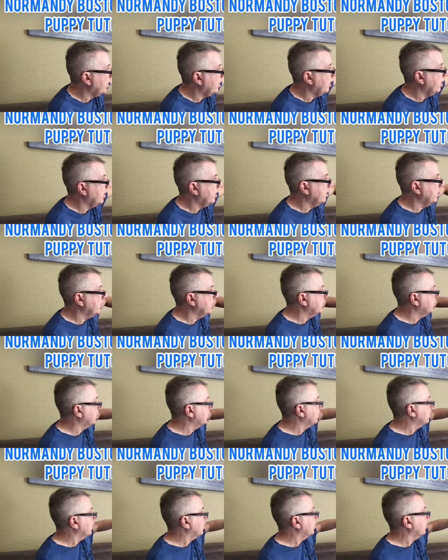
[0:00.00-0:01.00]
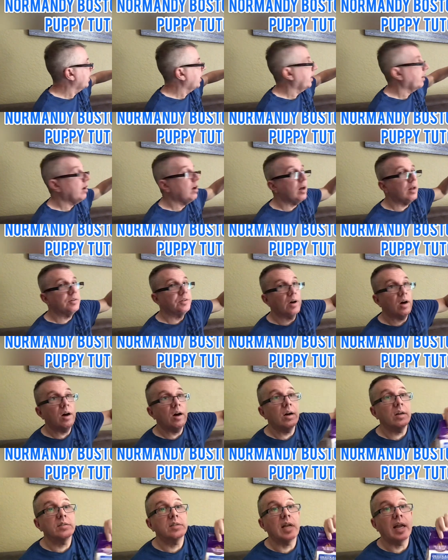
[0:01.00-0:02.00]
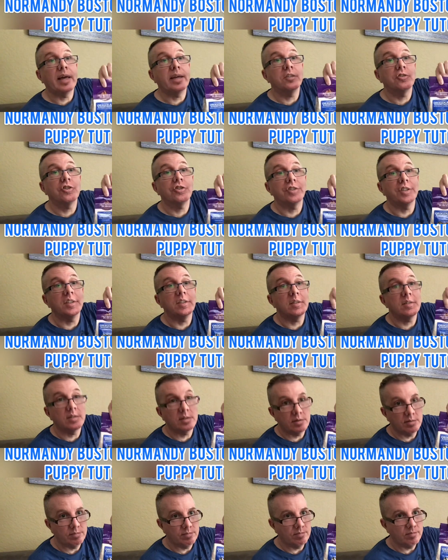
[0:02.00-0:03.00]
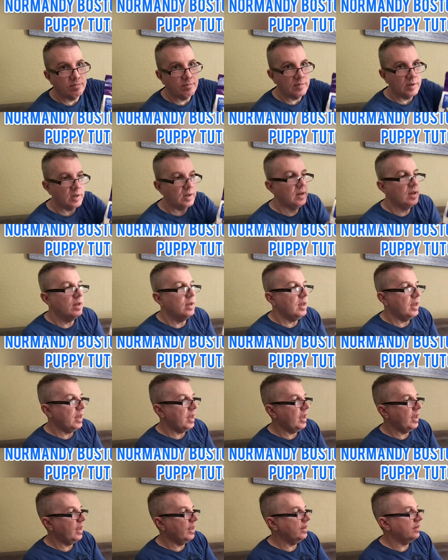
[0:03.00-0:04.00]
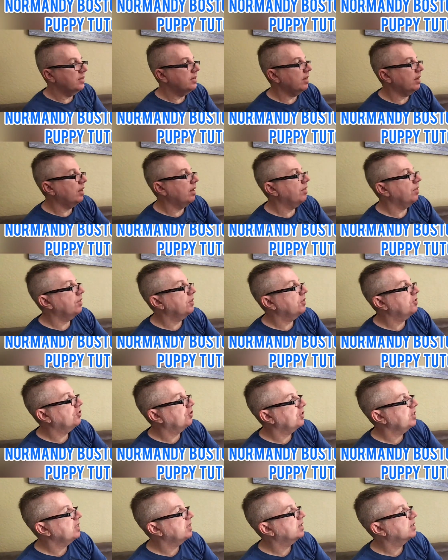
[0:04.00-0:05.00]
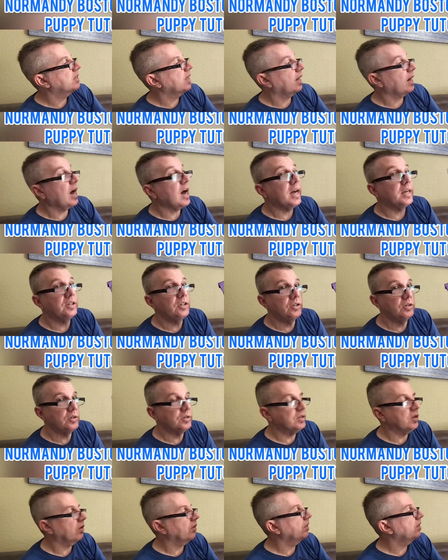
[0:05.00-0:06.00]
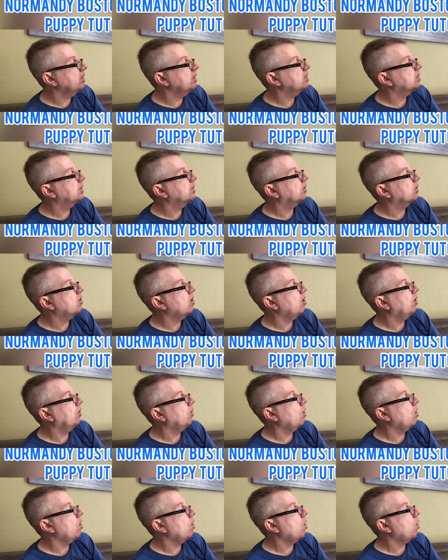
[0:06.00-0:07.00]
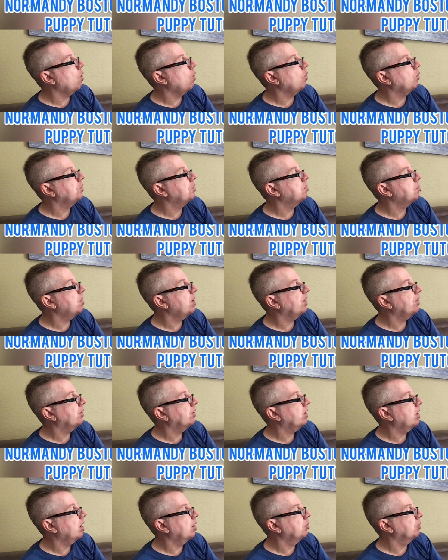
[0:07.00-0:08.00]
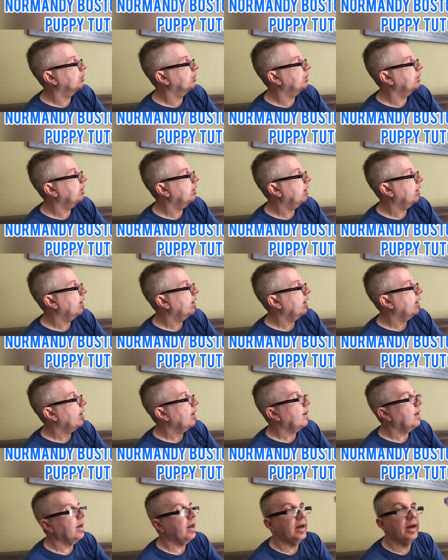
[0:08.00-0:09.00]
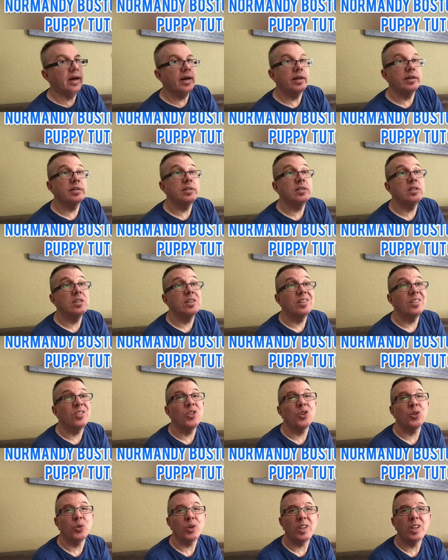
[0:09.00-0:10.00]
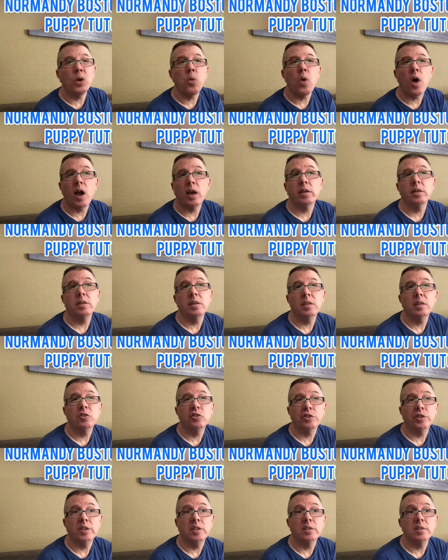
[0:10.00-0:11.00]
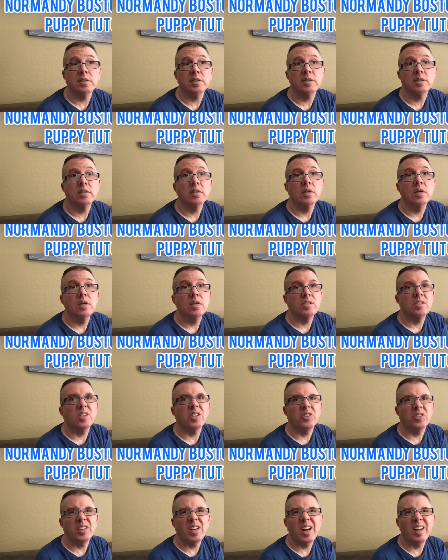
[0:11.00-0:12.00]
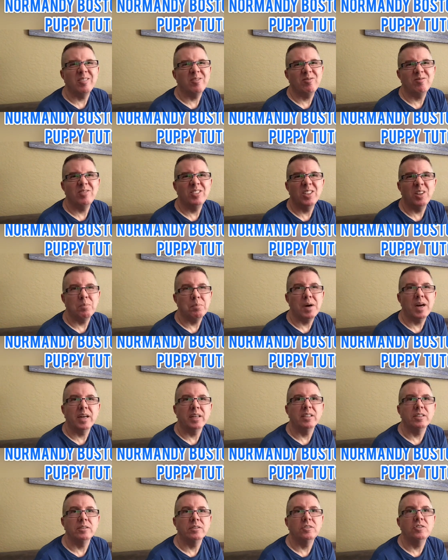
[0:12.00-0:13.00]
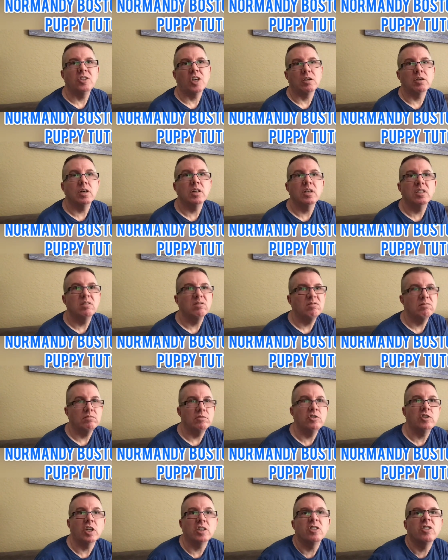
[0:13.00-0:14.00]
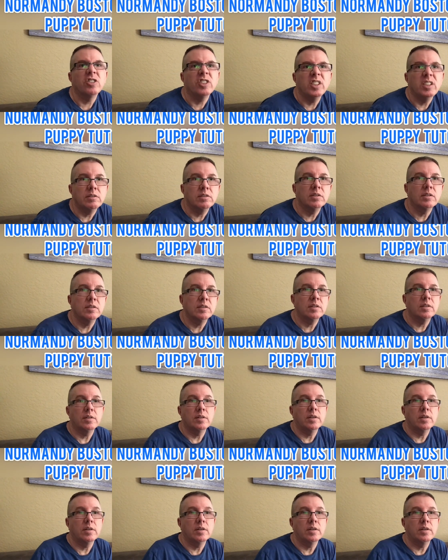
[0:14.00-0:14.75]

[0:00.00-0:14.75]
is that all dogs like treats. And the treats that I use are these. They're called Old Mother Hubbard. And they're really quality treats. So you're not, buying junk treats,